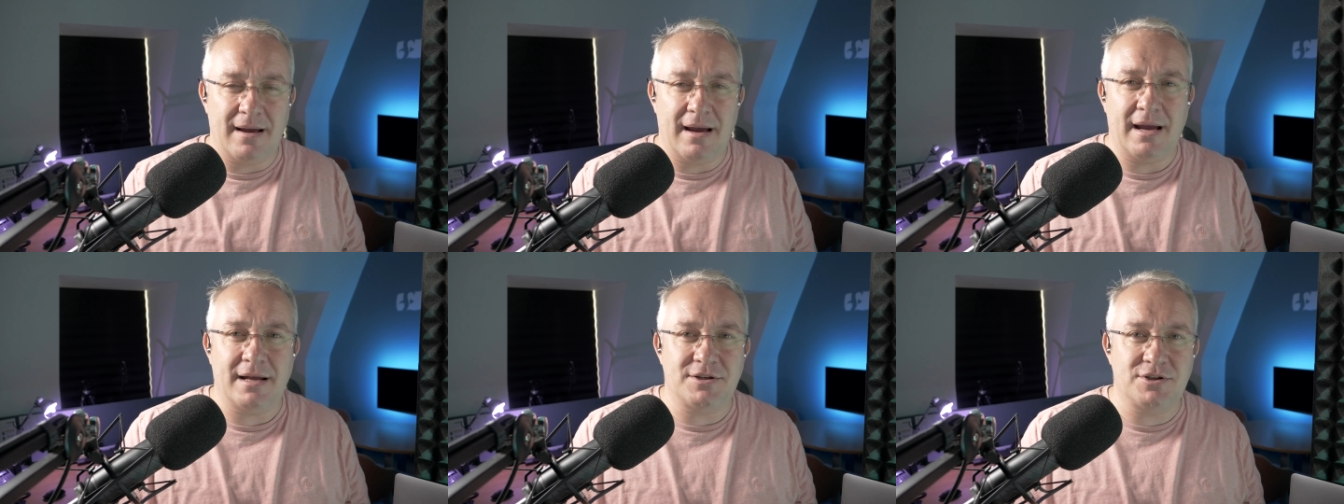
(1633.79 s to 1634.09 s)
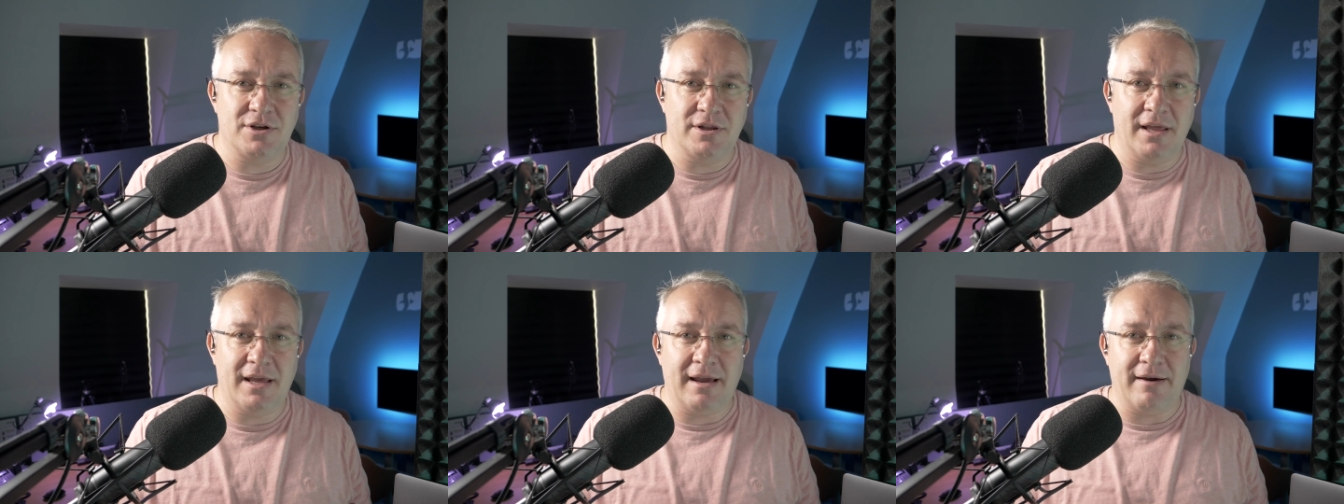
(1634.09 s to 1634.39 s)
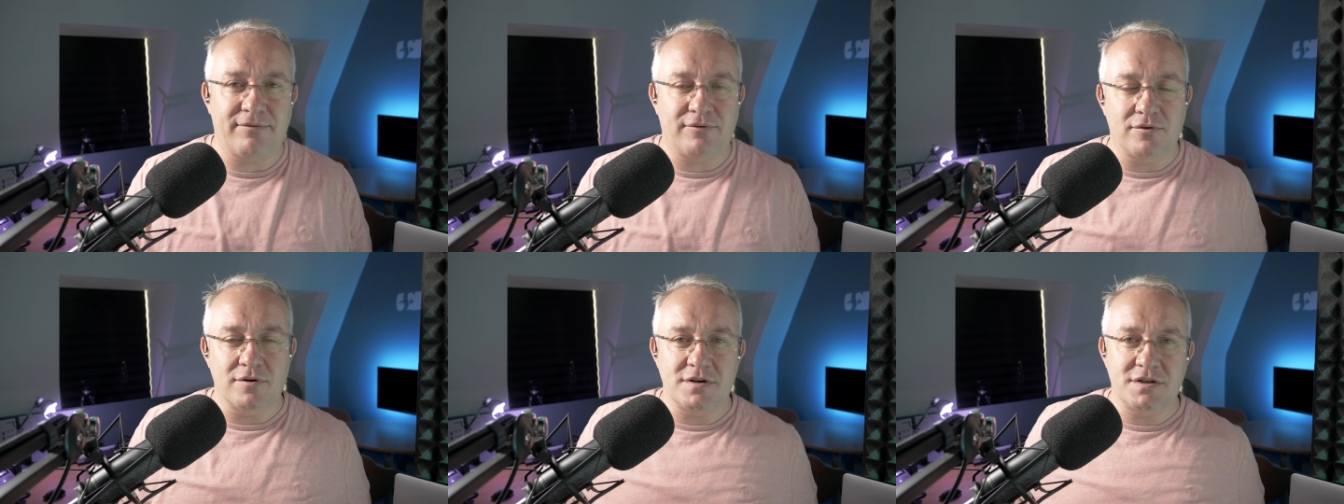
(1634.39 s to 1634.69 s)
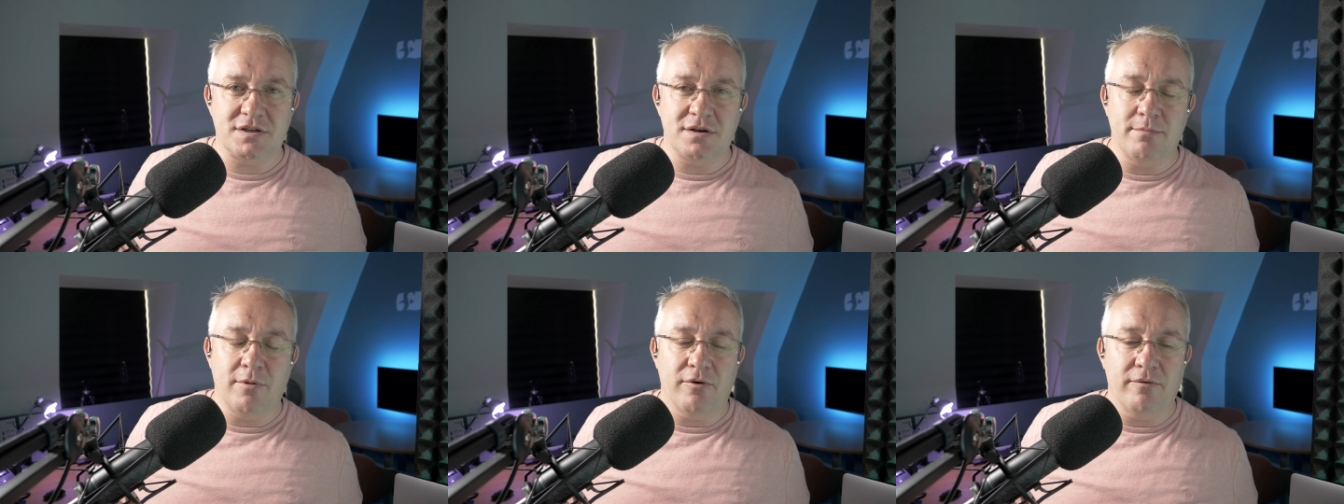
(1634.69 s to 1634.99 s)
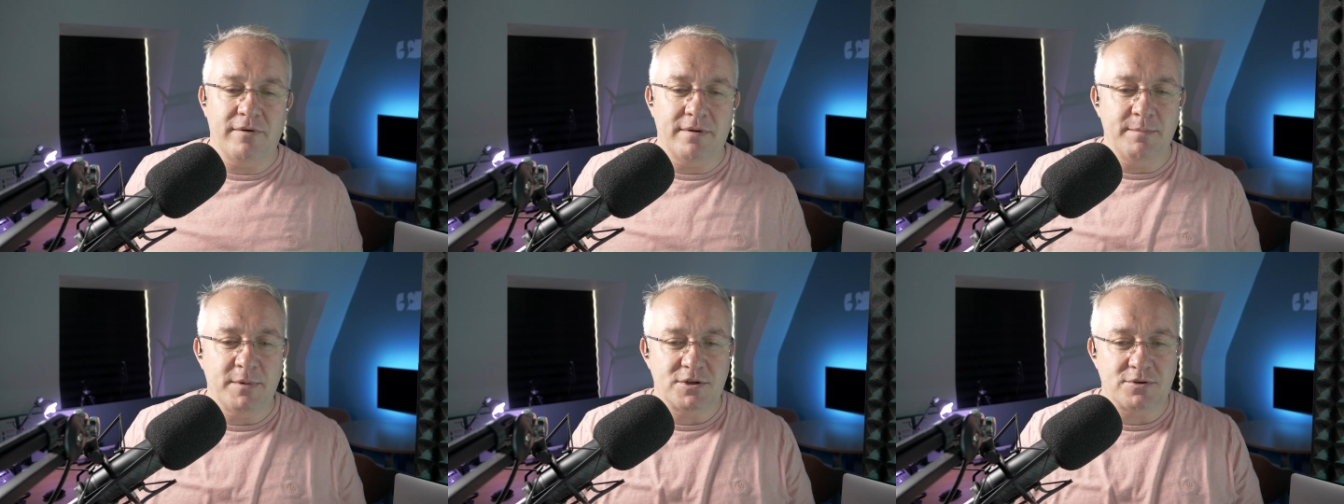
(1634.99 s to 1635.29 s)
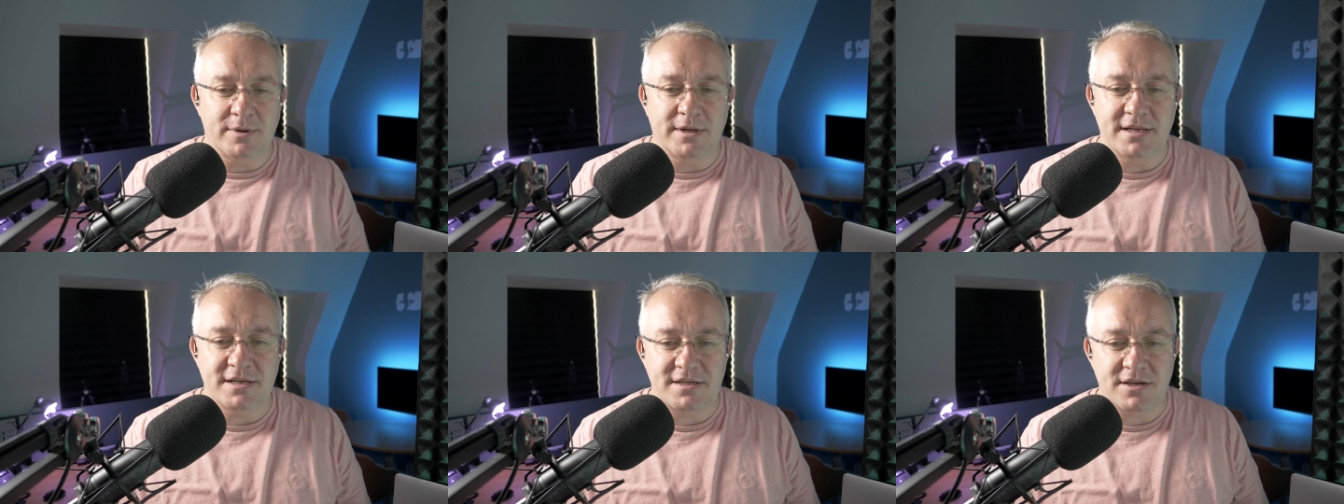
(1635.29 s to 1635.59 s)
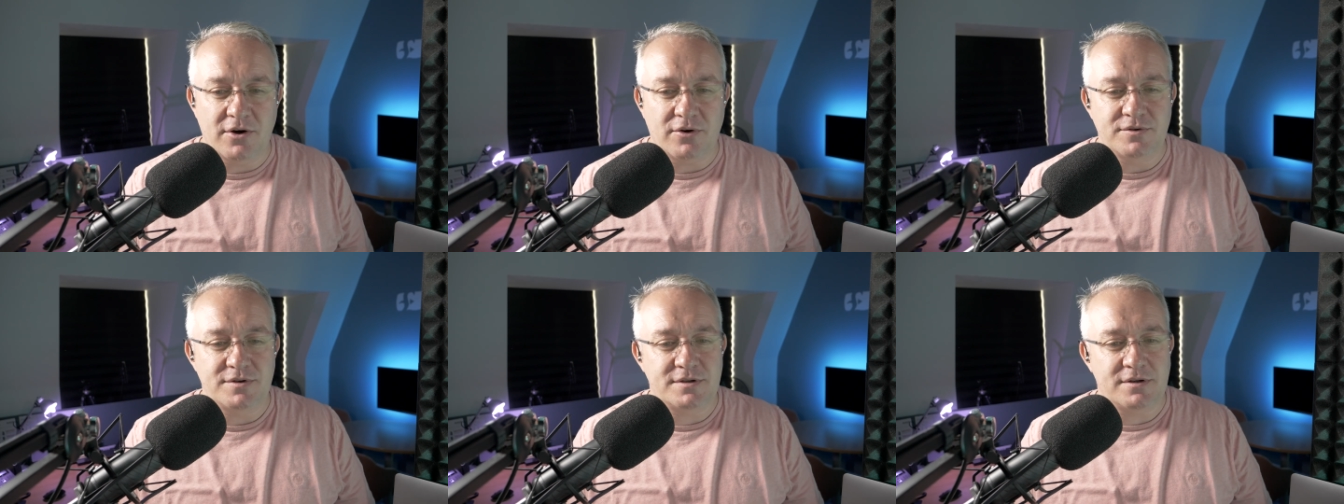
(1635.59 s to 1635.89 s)
actually, after a summer of in-between
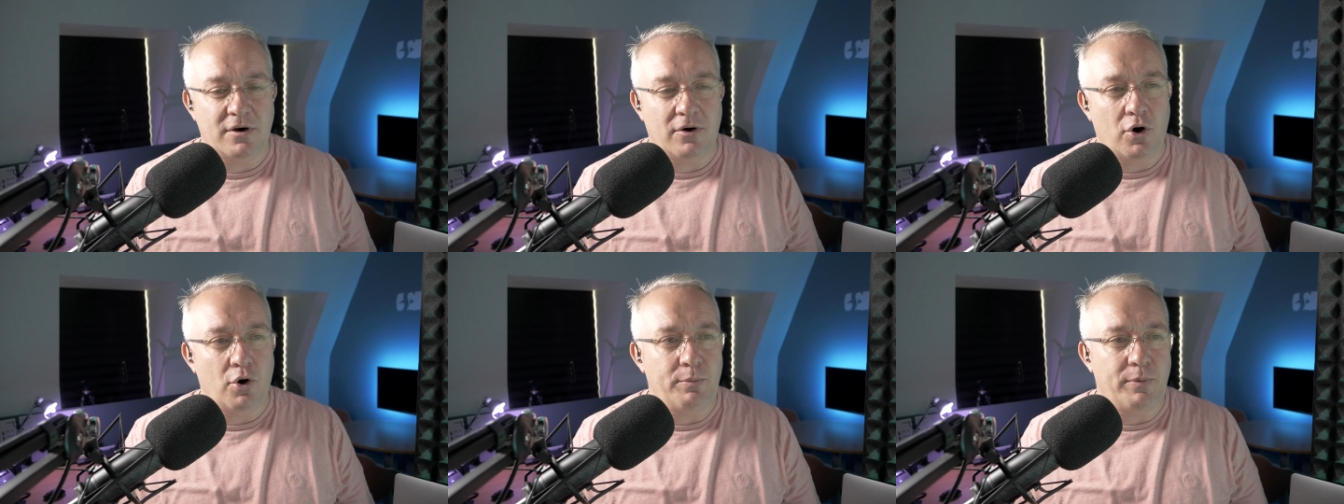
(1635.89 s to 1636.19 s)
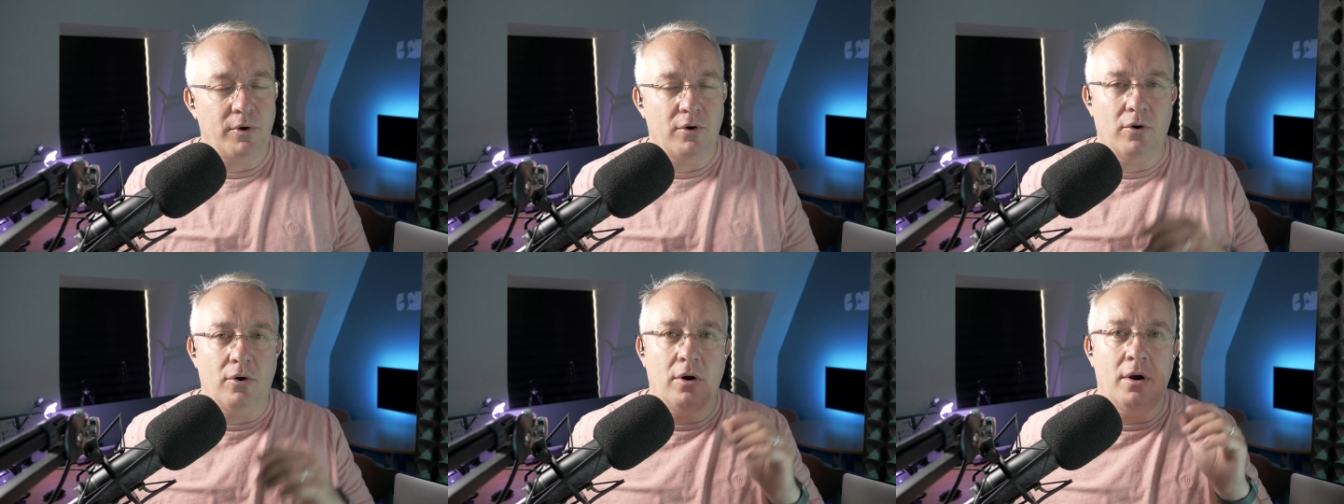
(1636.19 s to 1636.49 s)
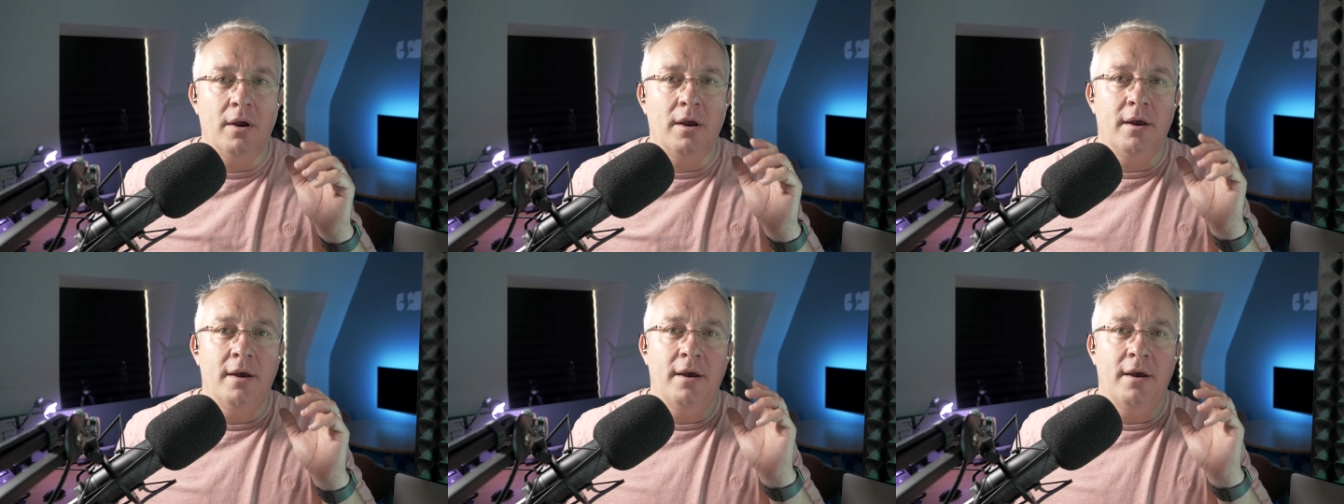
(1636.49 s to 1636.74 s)
episodes. So I hope you're